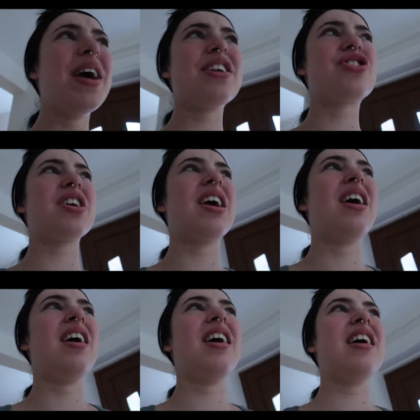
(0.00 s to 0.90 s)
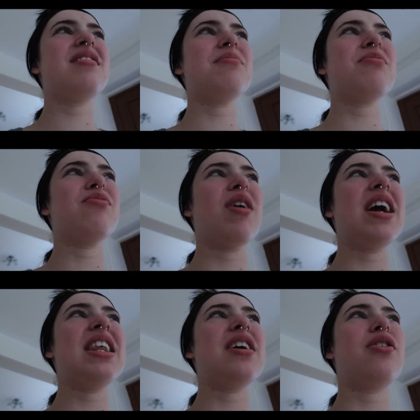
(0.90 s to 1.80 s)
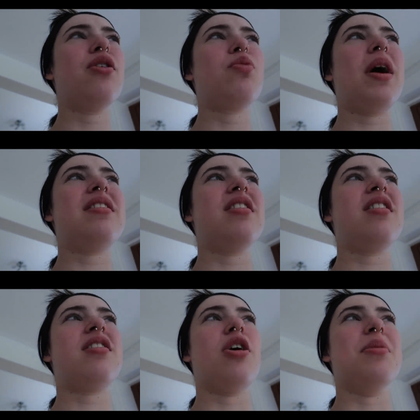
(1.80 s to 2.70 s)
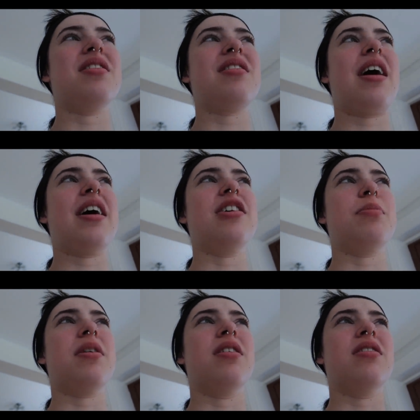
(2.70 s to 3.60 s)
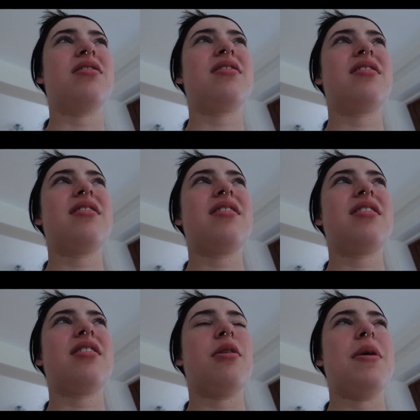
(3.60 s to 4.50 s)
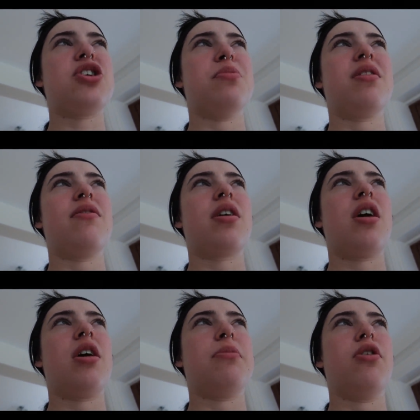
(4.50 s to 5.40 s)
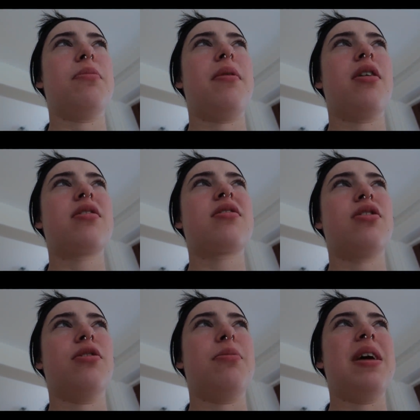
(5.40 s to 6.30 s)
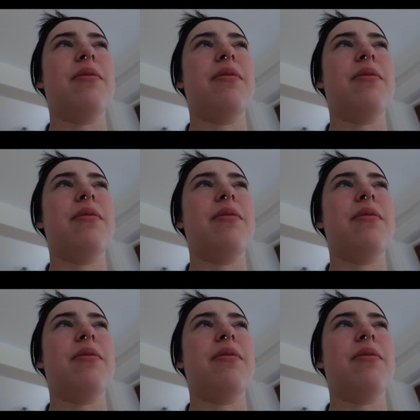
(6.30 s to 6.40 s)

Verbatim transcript: which isn't really a good way to determine size because the measurements of a cardboard box could be